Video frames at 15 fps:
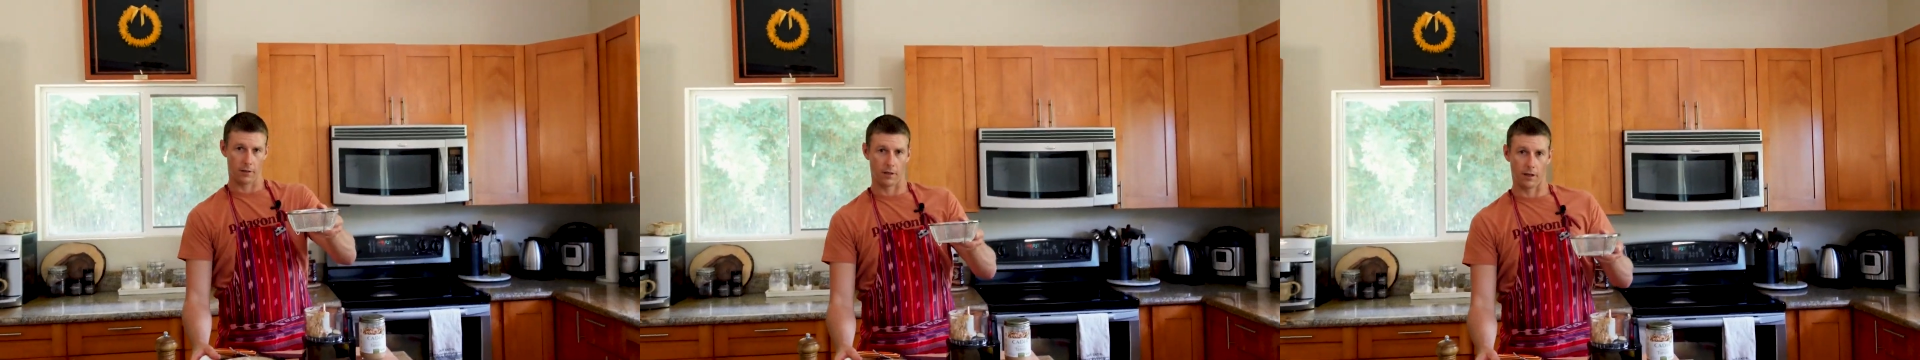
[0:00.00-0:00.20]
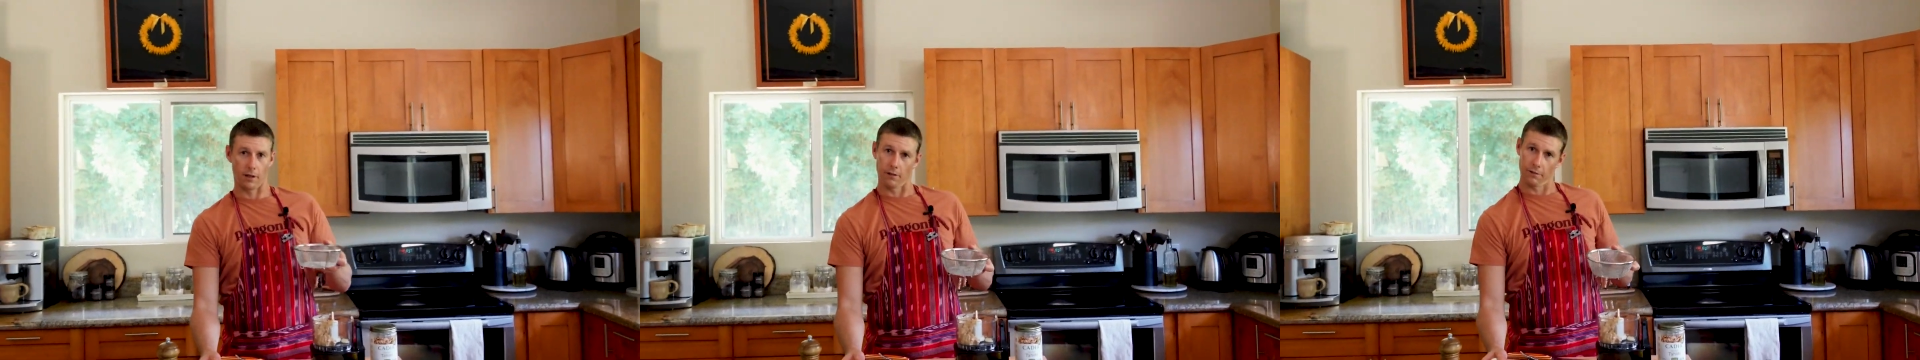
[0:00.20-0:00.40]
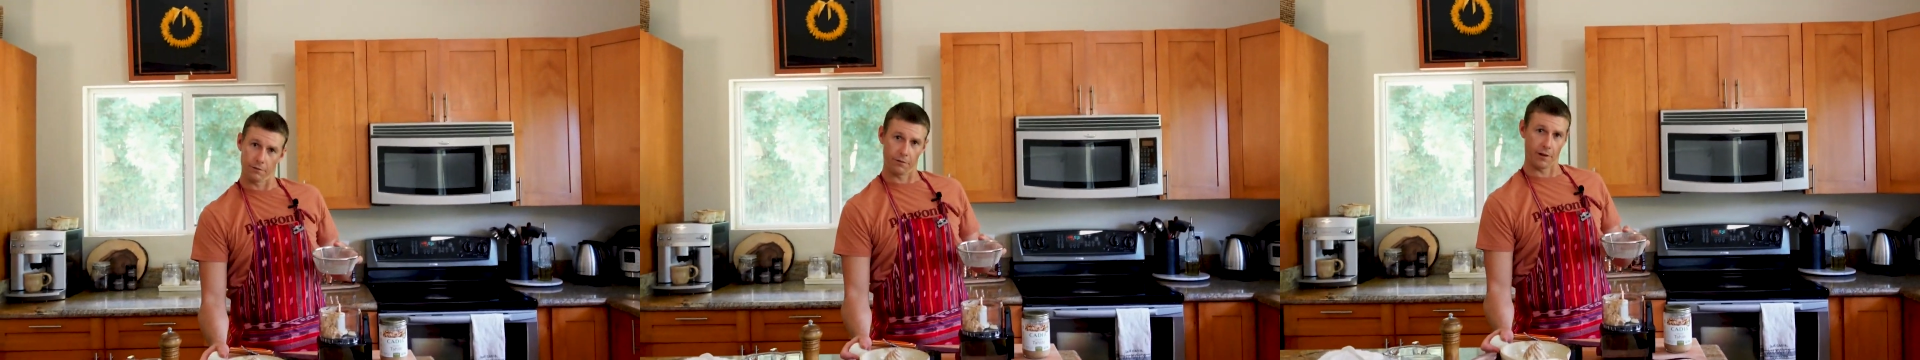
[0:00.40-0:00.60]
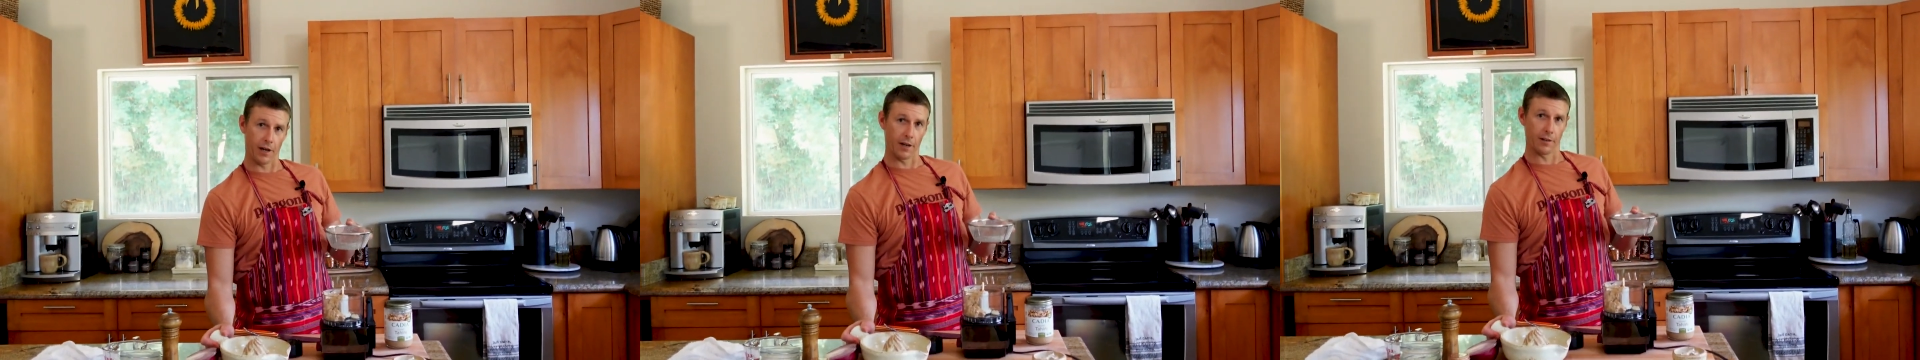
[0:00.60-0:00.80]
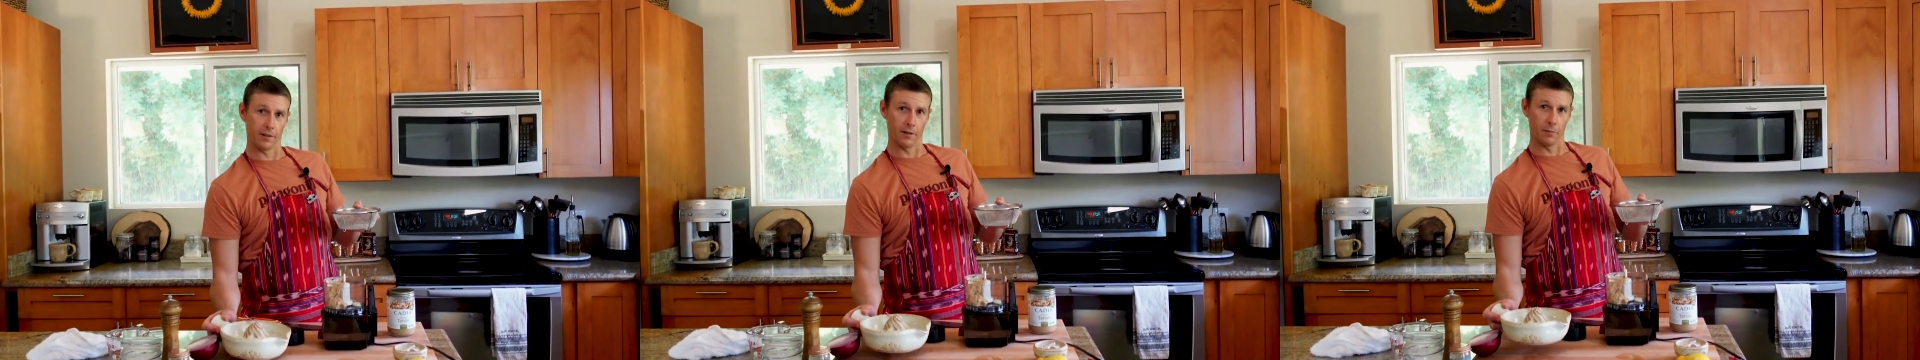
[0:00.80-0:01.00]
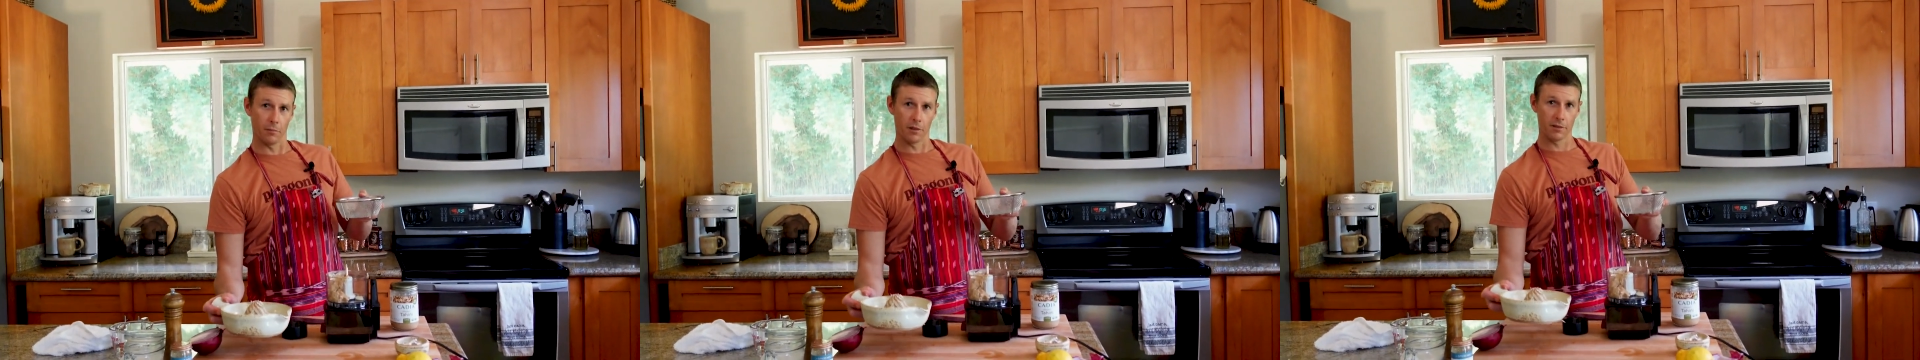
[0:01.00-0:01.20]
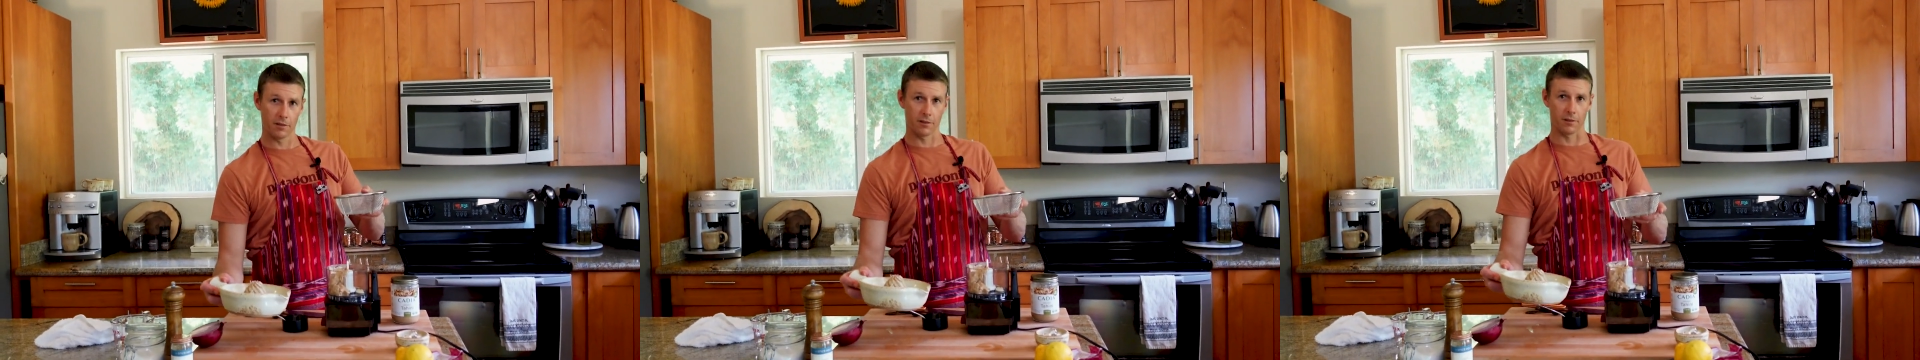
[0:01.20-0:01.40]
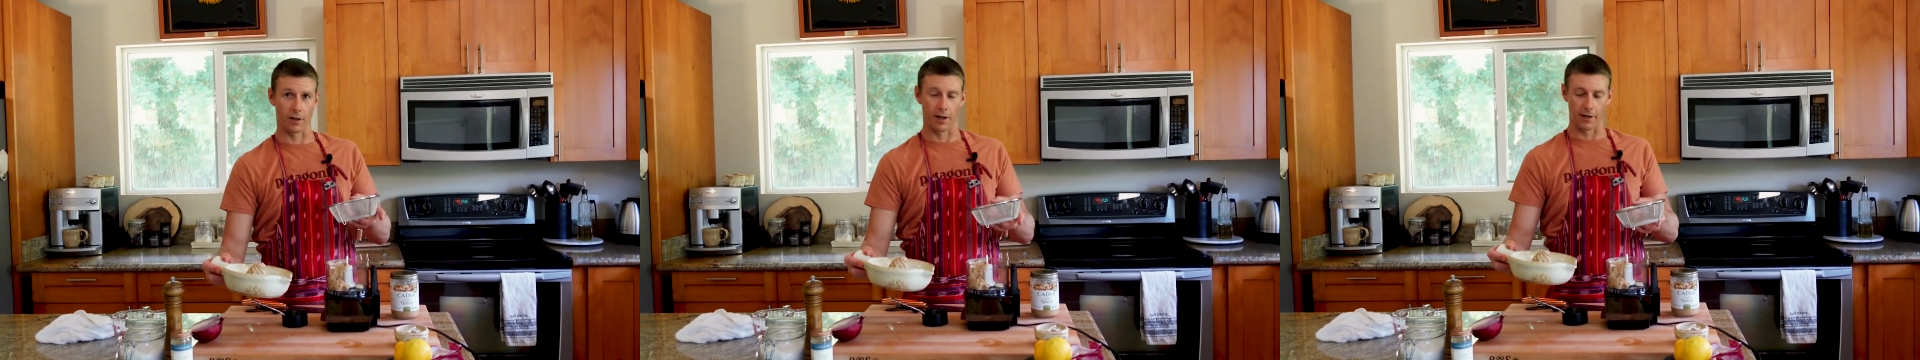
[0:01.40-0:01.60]
Get a phantom
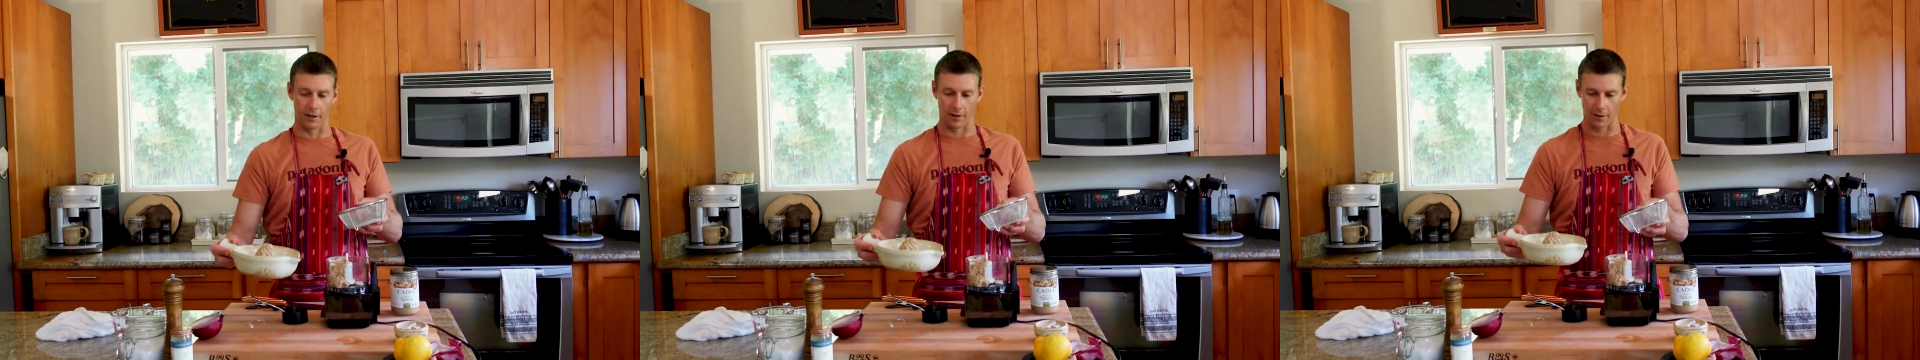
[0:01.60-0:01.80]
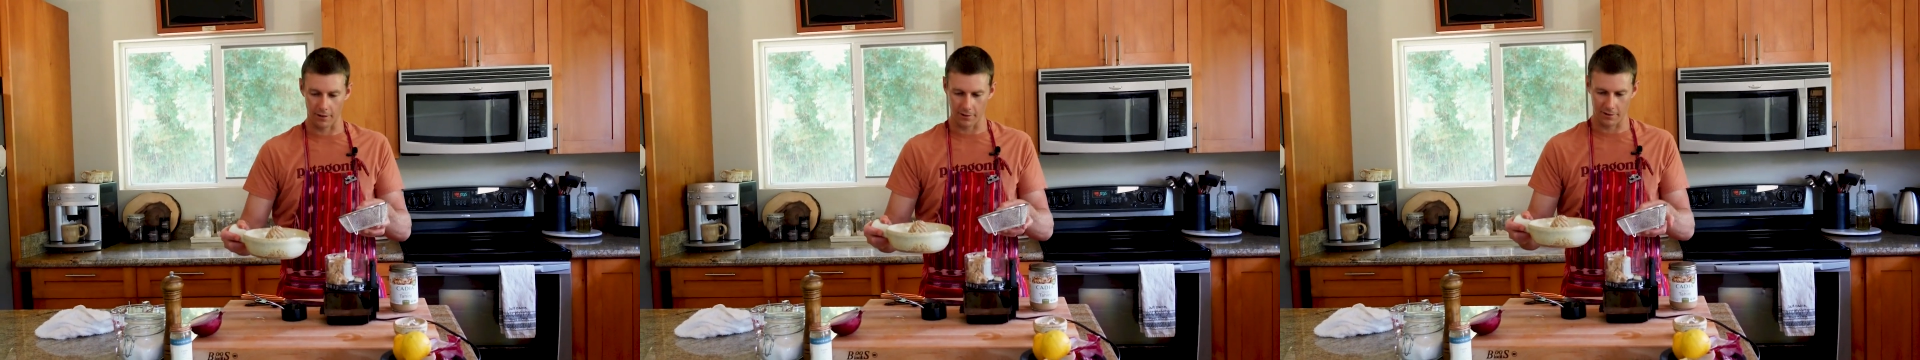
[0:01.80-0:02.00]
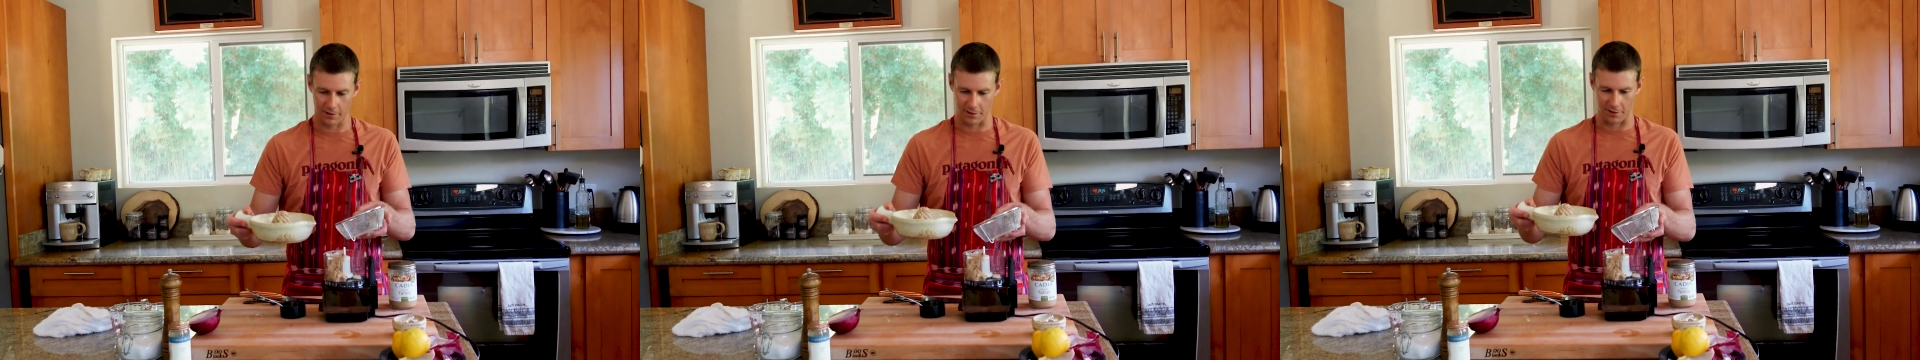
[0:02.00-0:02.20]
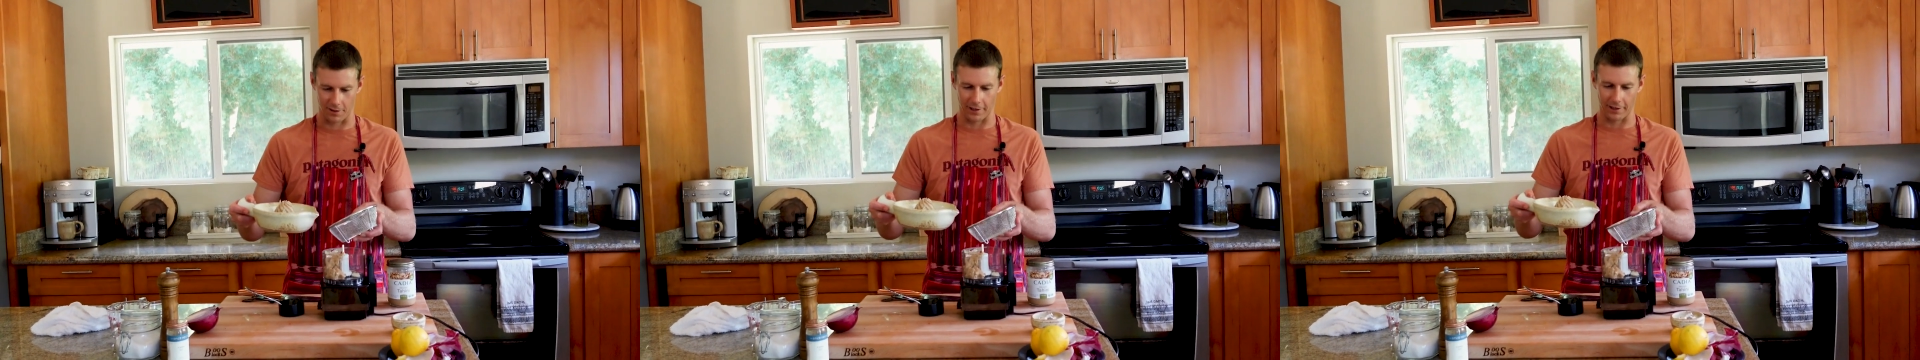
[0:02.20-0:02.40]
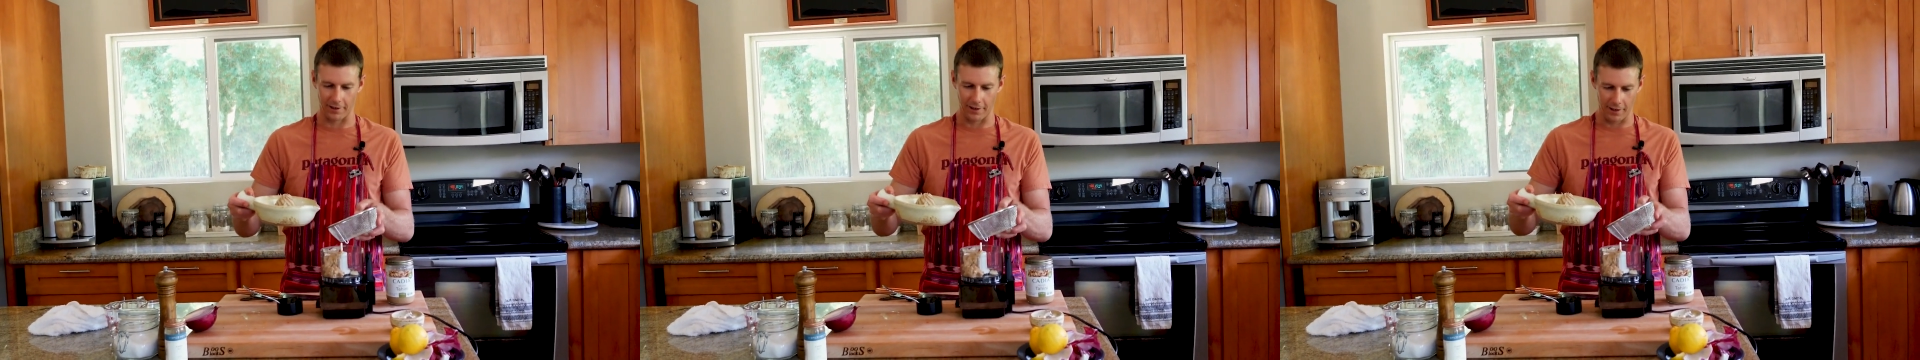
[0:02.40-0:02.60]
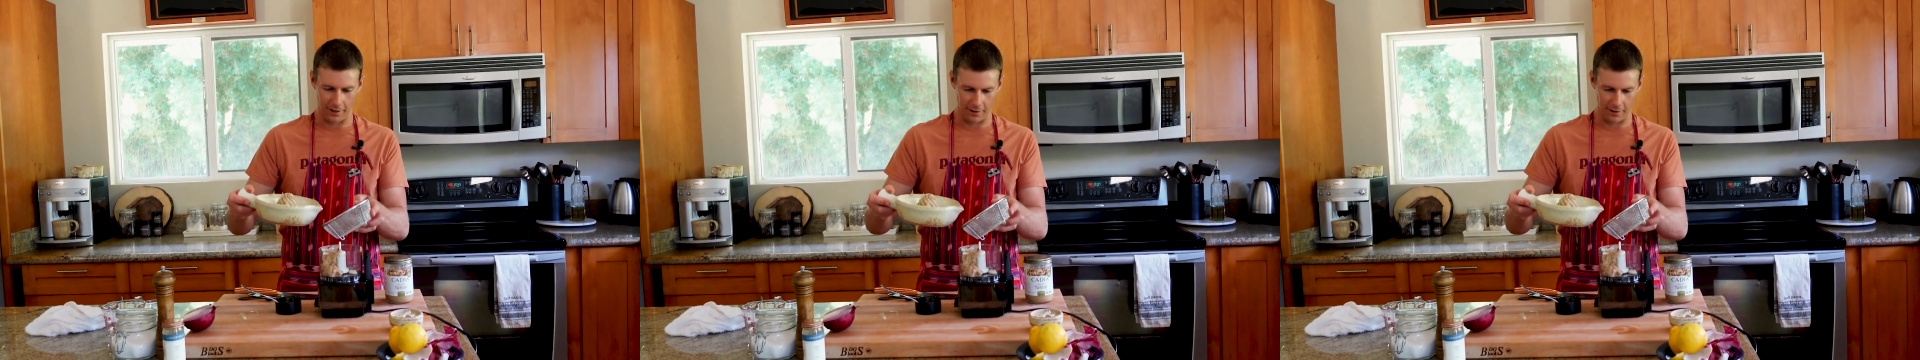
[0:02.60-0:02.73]
strainer slid to